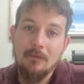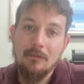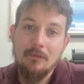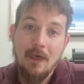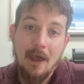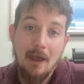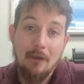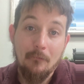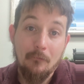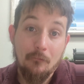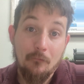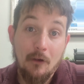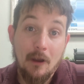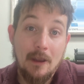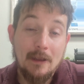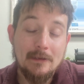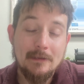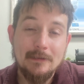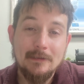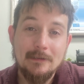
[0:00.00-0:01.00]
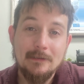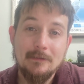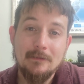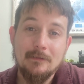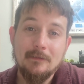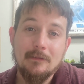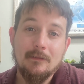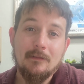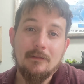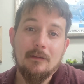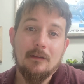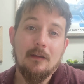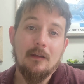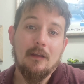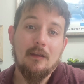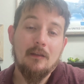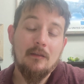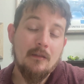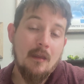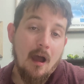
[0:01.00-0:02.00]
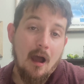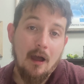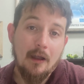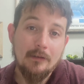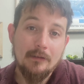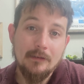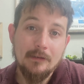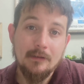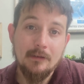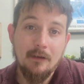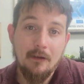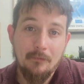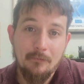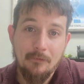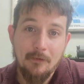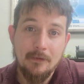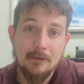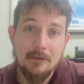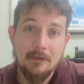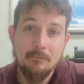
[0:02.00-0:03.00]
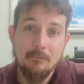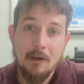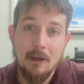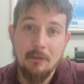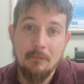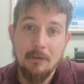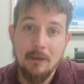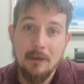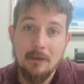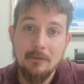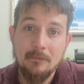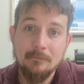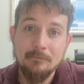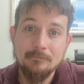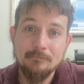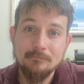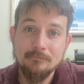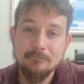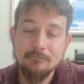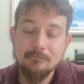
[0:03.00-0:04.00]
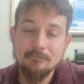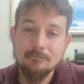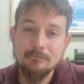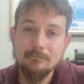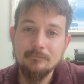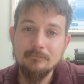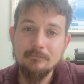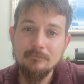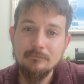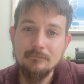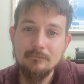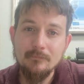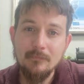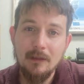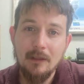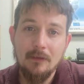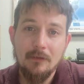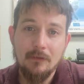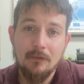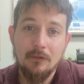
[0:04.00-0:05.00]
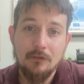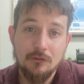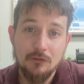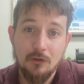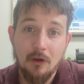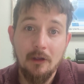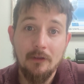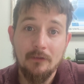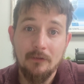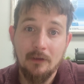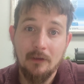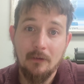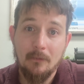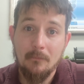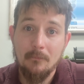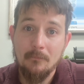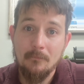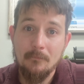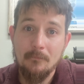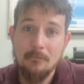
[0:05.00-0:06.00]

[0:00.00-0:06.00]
That phrase, "not offended by me," is to trust him.